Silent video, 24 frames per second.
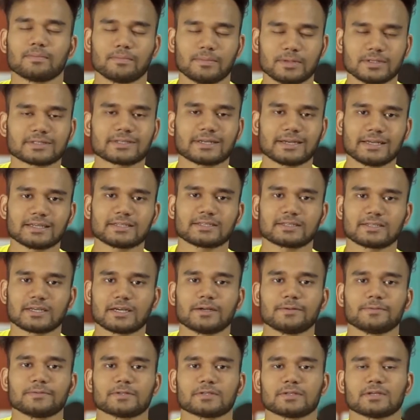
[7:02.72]
means less
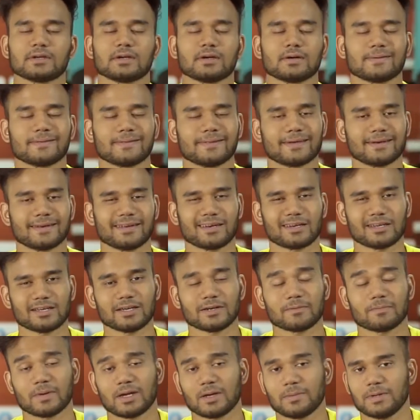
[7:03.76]
times, then it,
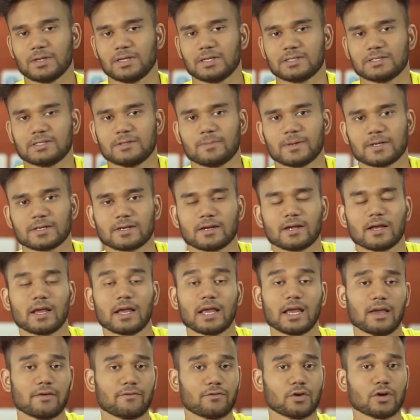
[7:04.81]
it may be easy. But
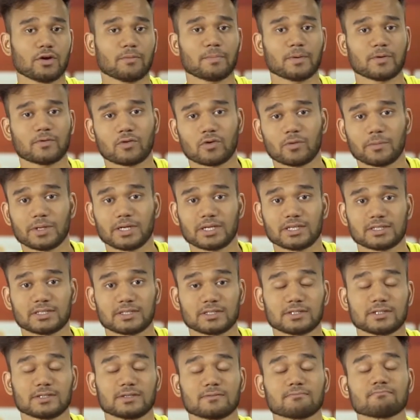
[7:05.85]
if you are performing
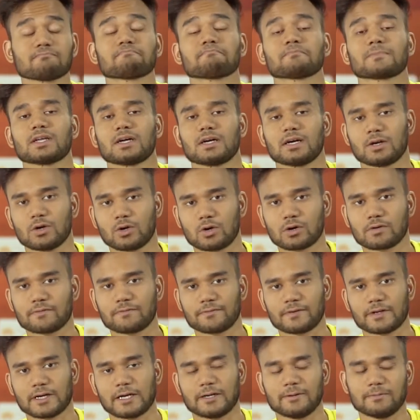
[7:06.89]
it a lot
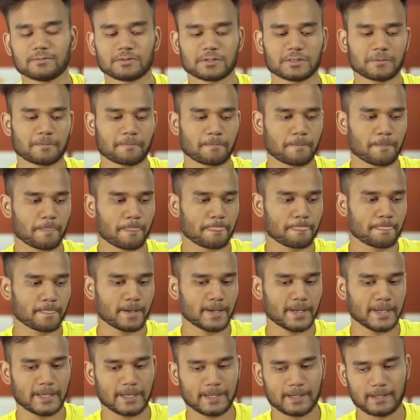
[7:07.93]
of times
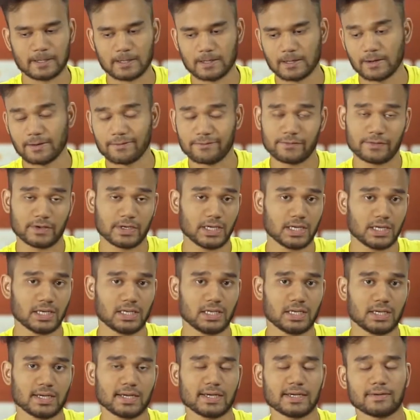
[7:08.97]
and
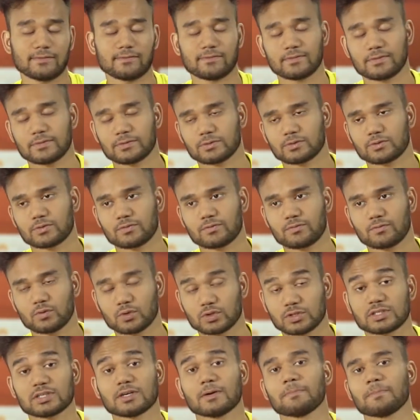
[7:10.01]
daily, so for
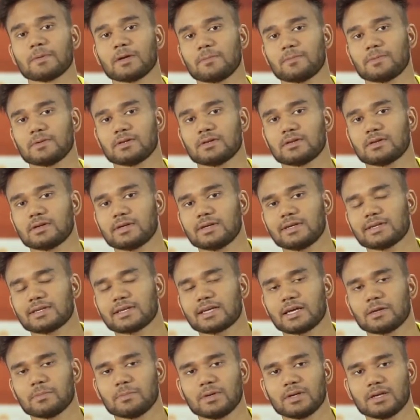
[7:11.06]
some people, it
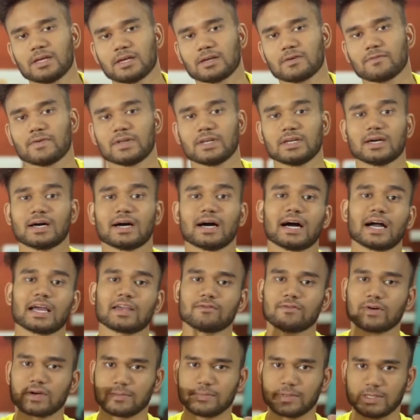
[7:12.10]
can be like very high
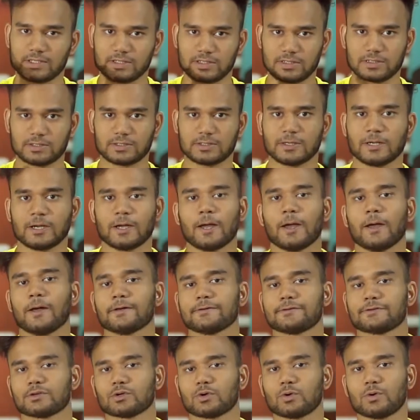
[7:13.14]
vibrations.
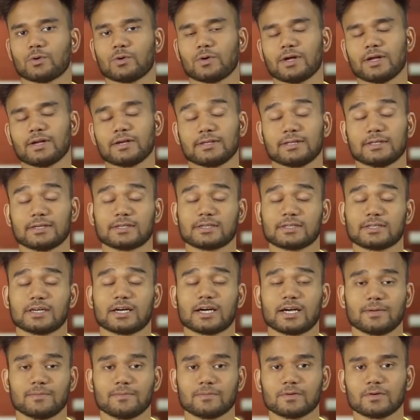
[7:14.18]
So at that
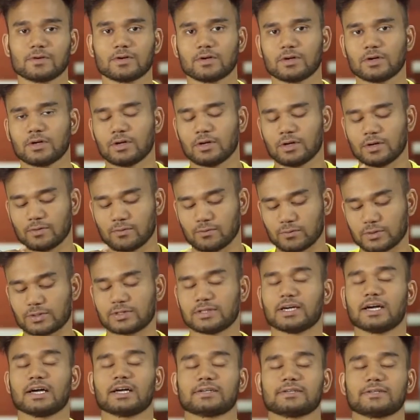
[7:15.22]
time, for
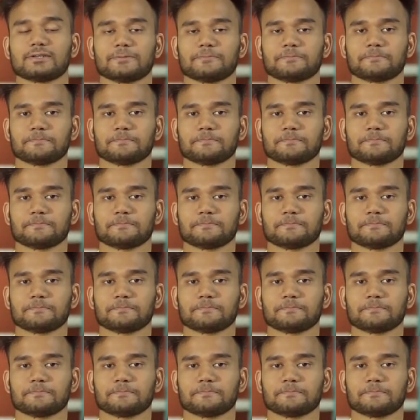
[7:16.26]
that,